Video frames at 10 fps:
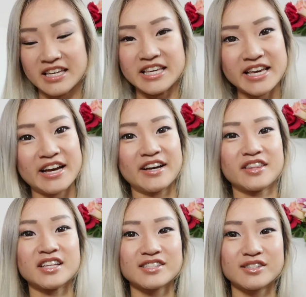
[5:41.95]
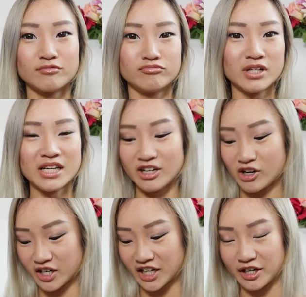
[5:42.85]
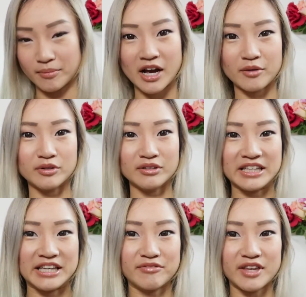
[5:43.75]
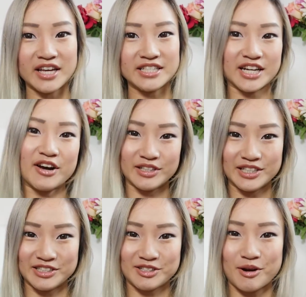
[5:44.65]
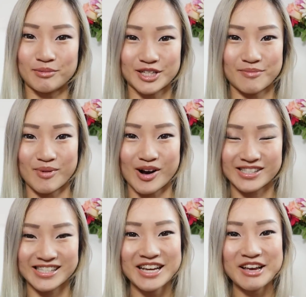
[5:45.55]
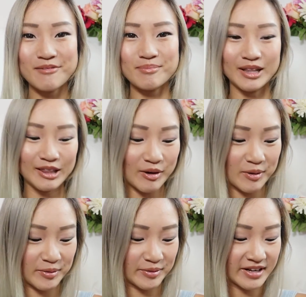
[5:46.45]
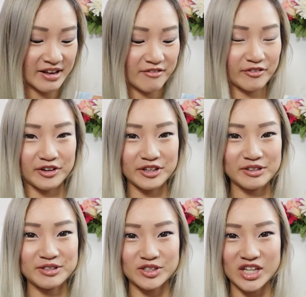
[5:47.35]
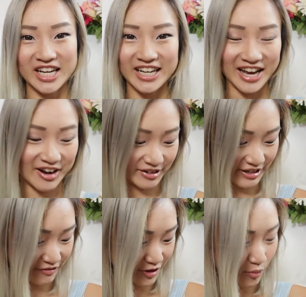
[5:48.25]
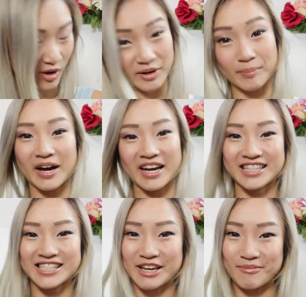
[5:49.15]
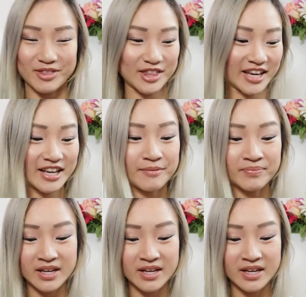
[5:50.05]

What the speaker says: Yeah, that's a really long name. I will leave that down in the description box below for you to check it out if you want to buy the same thing.